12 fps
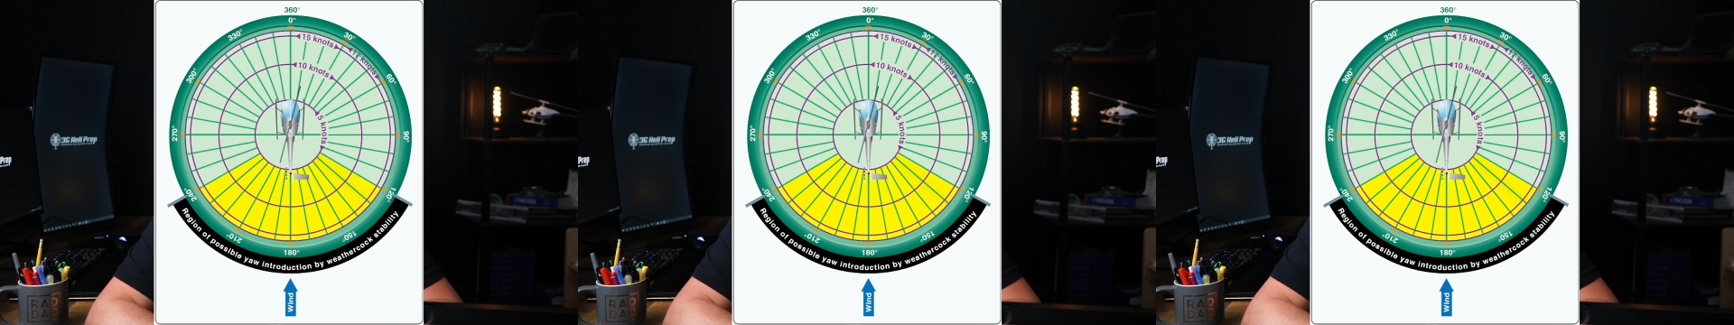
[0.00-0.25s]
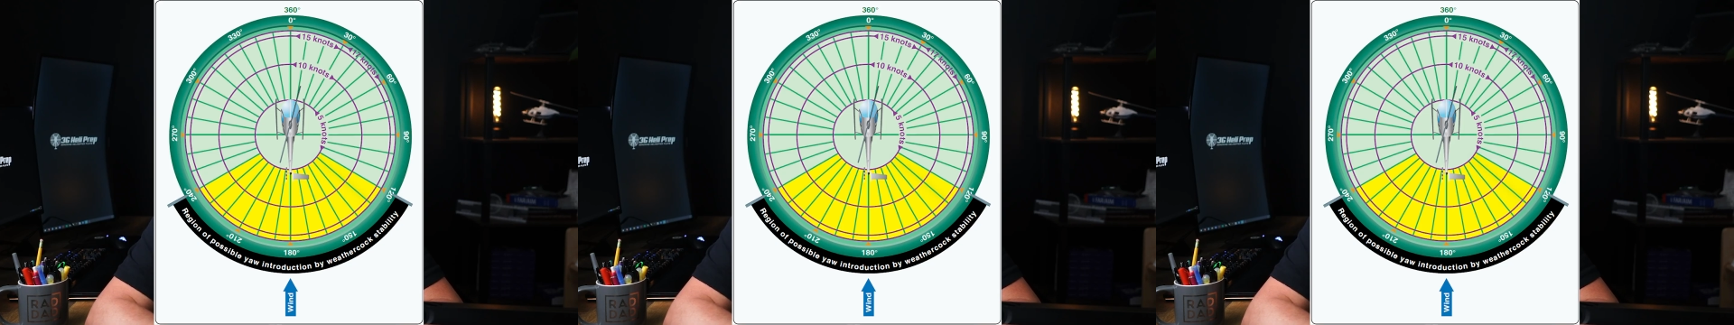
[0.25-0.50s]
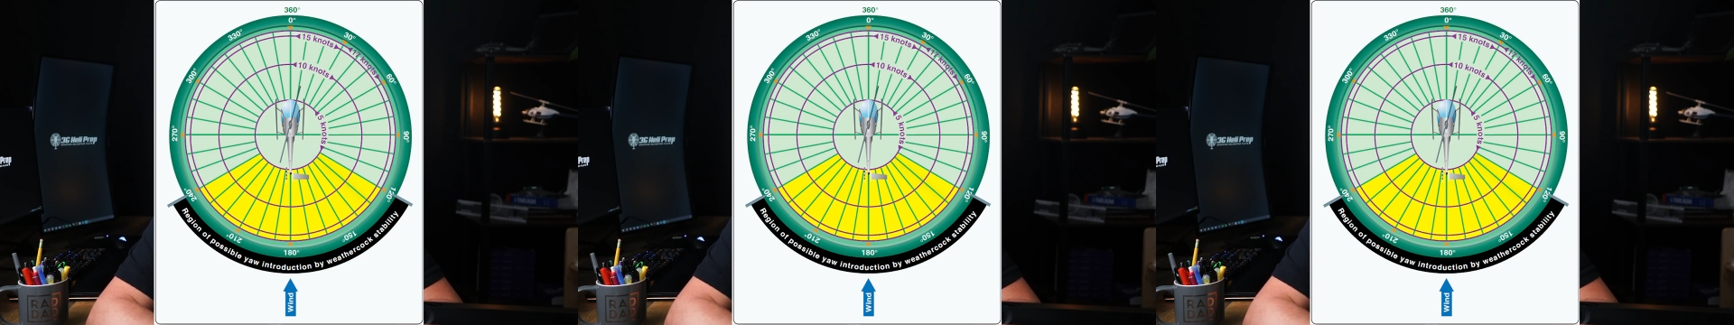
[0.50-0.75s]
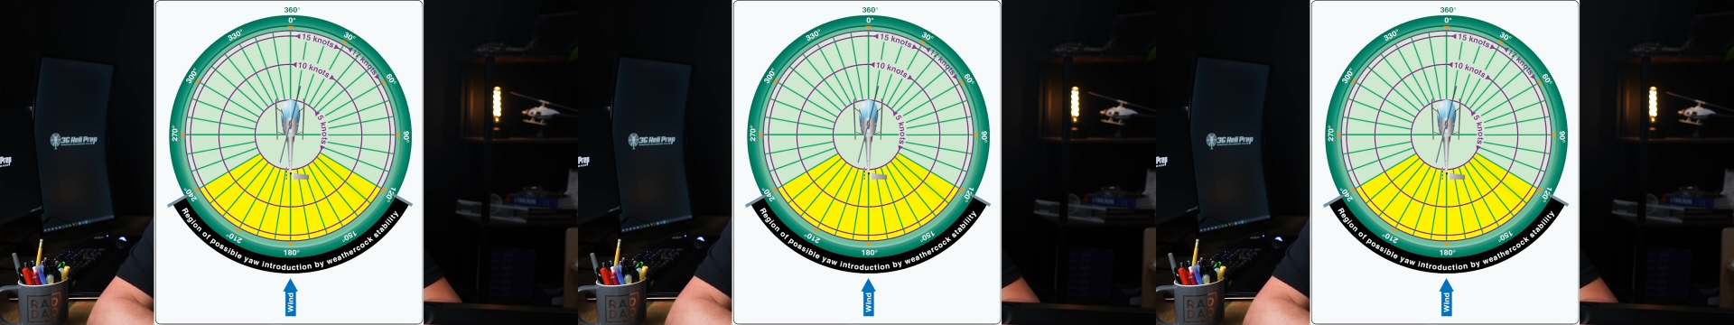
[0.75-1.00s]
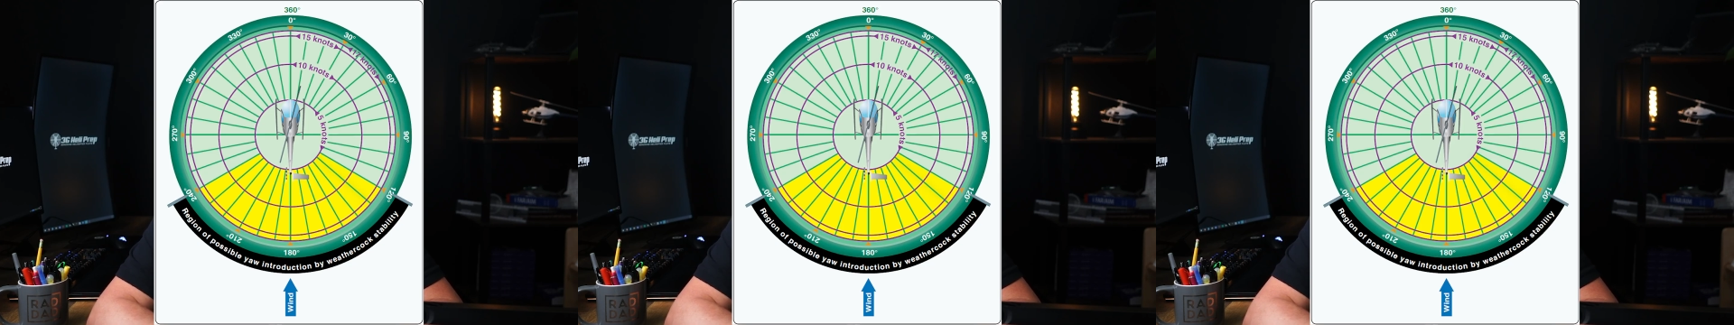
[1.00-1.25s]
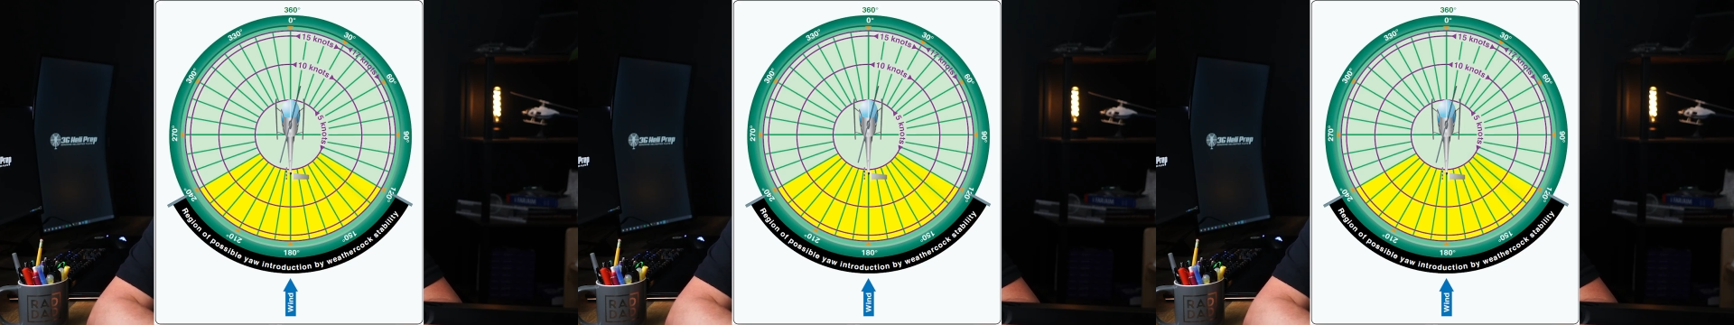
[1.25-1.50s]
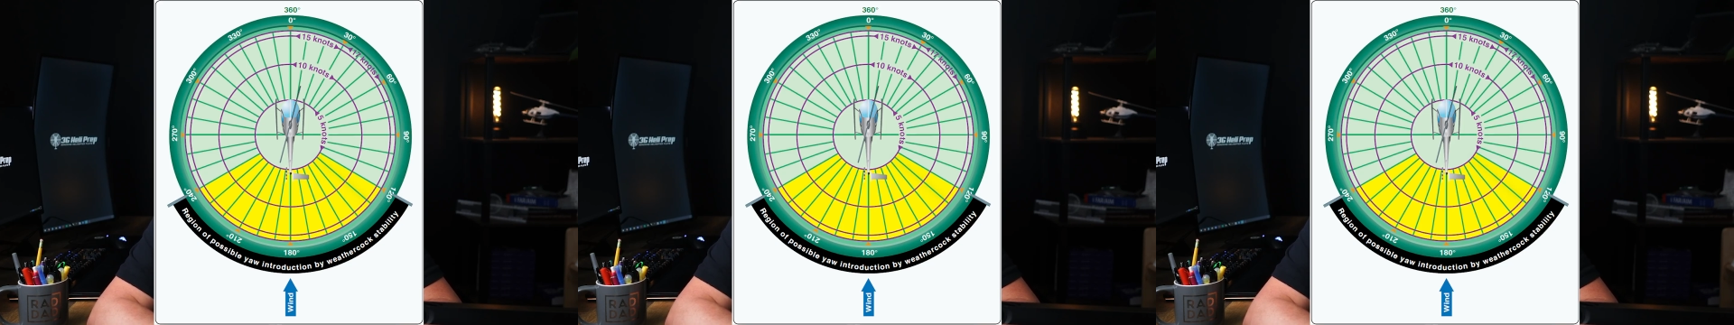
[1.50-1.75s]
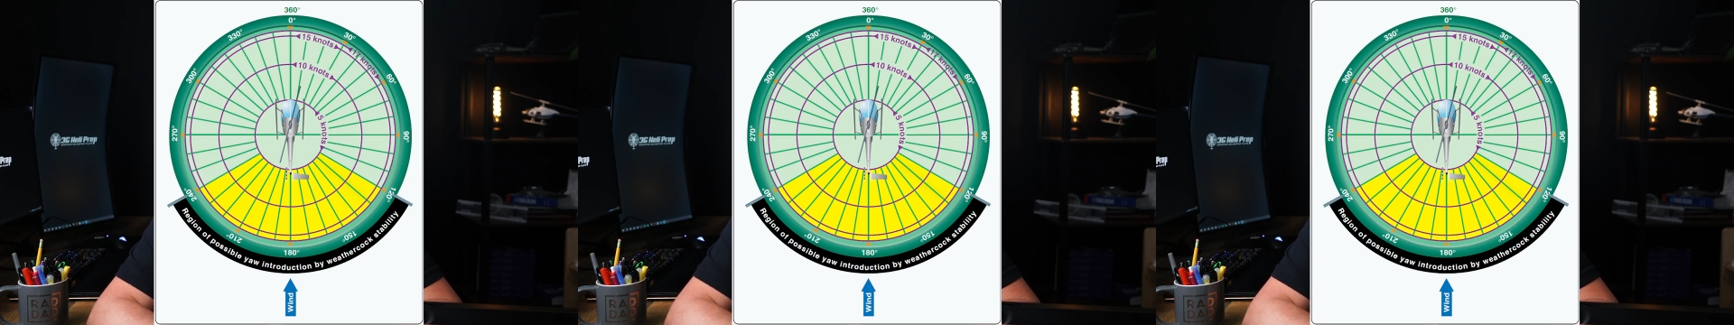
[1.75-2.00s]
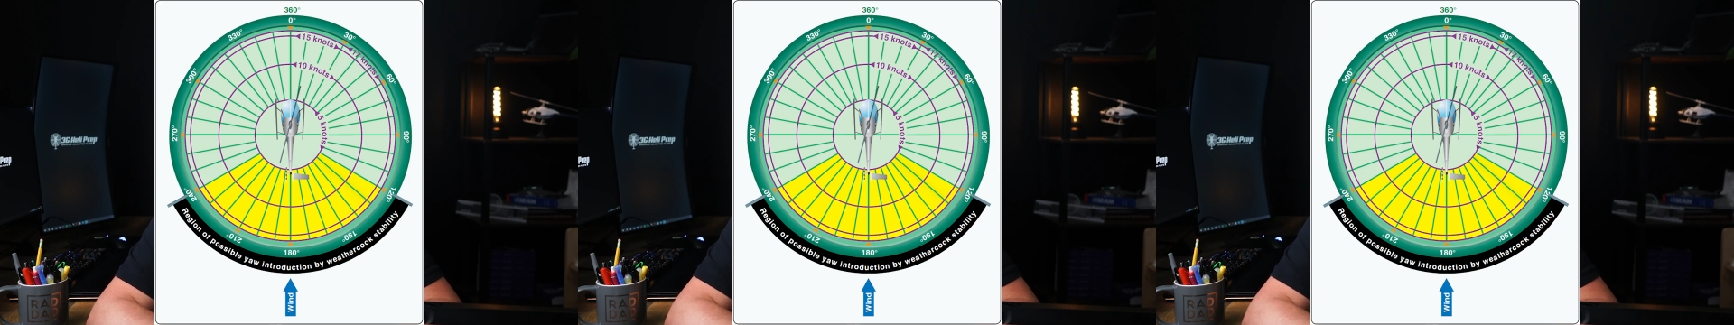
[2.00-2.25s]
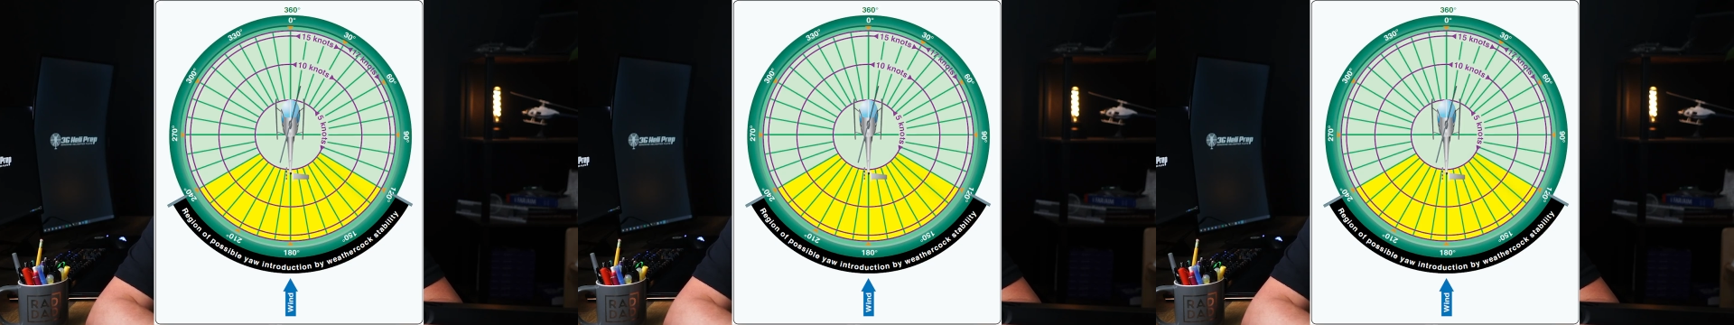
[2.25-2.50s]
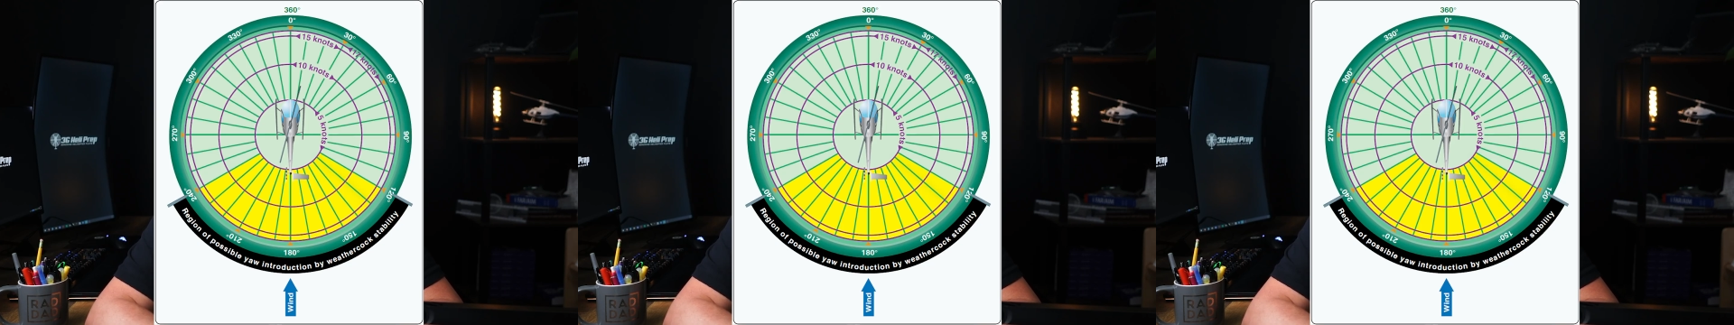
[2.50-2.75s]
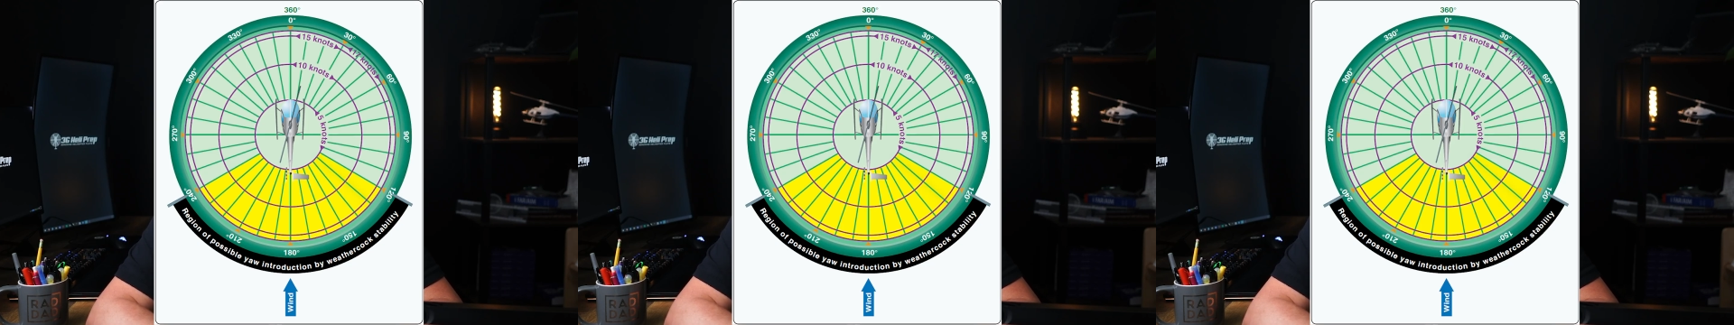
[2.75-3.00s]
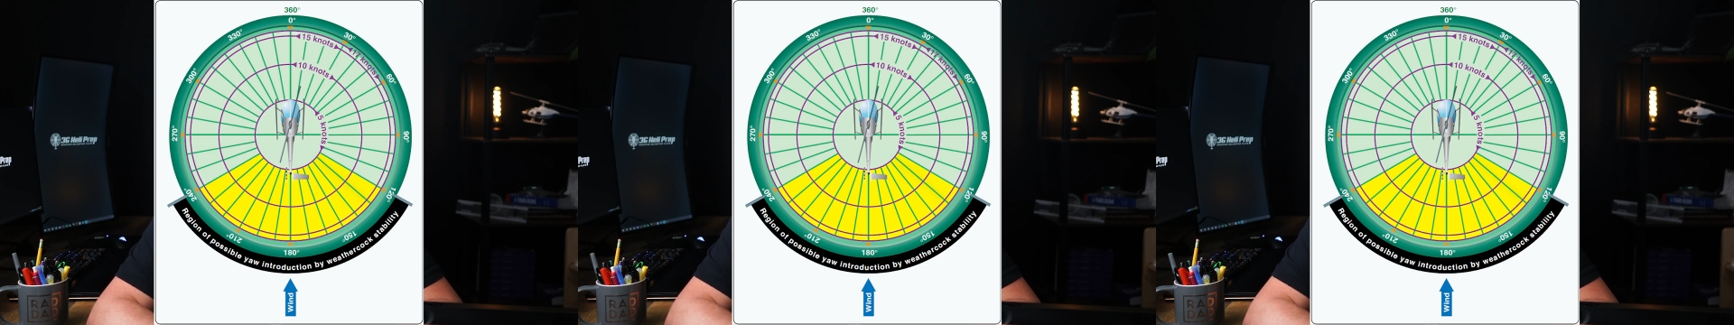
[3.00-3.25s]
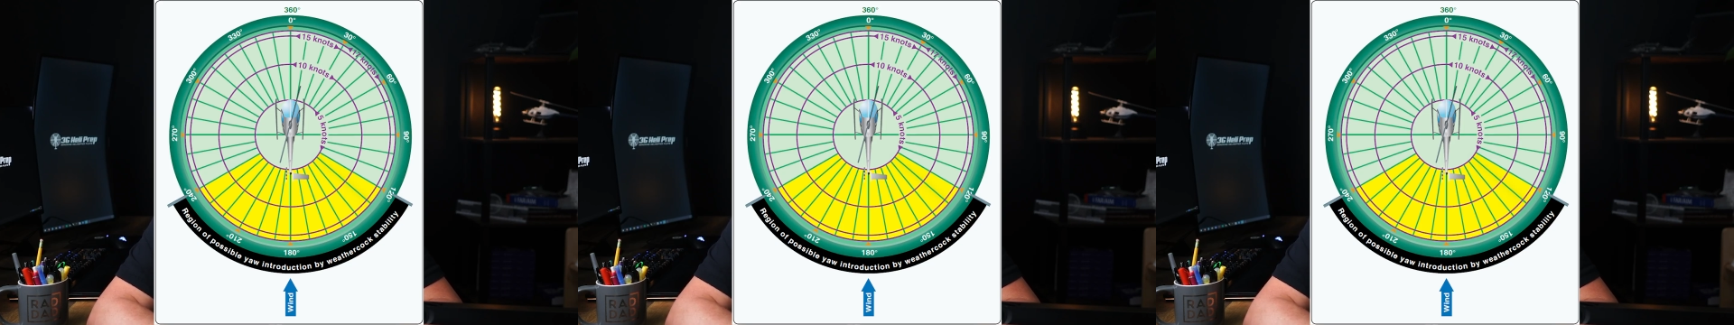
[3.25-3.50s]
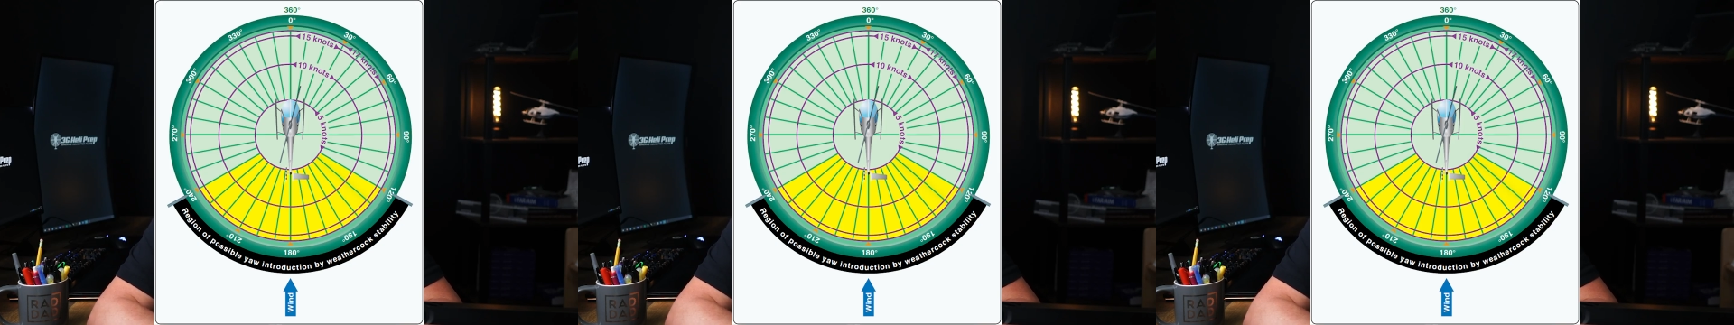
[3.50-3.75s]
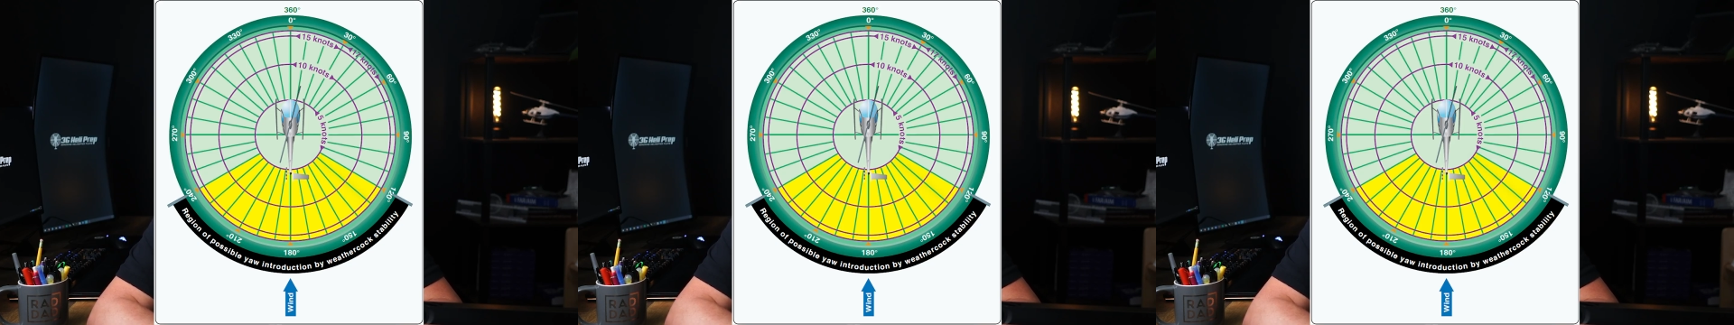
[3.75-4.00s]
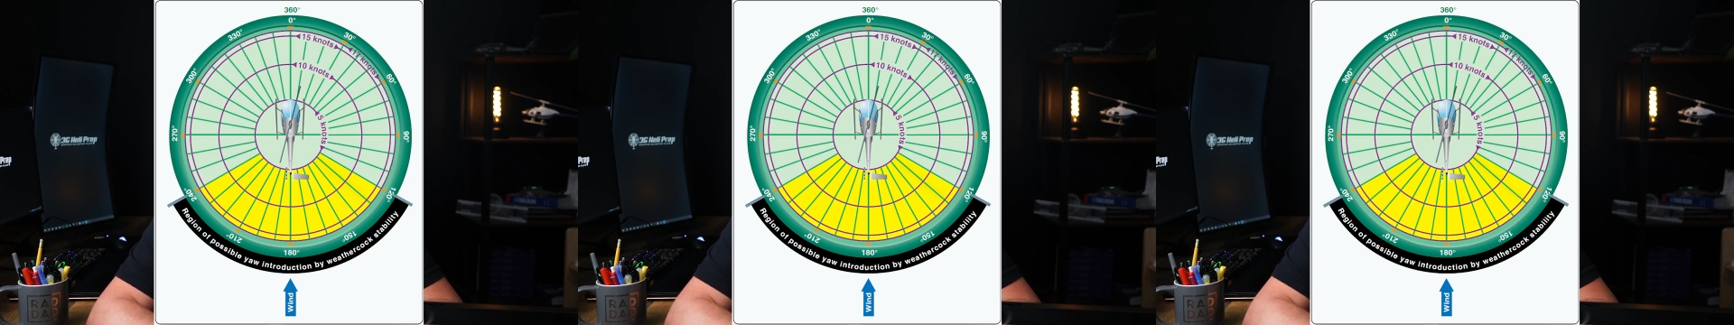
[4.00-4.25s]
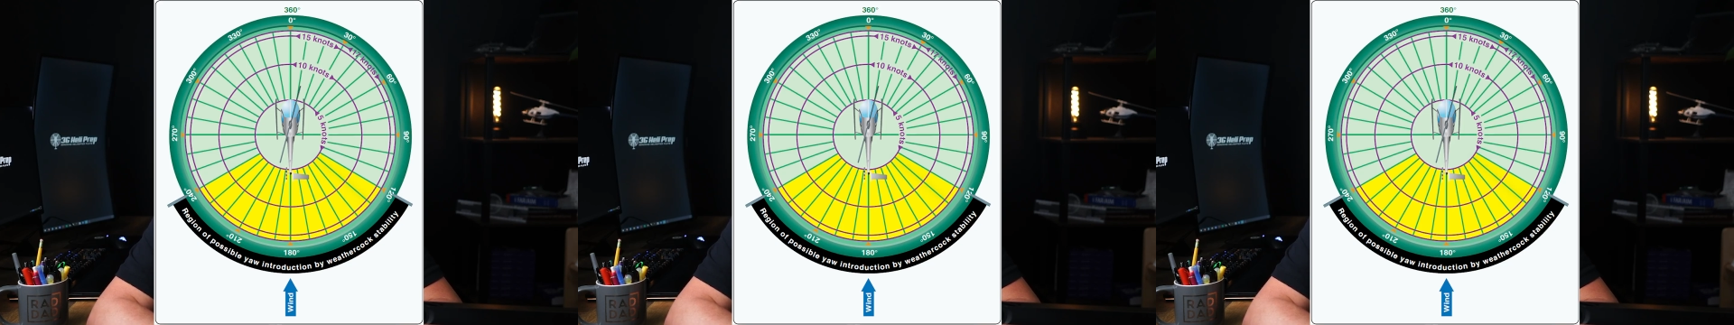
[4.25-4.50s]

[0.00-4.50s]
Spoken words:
[unreadable: no face in view]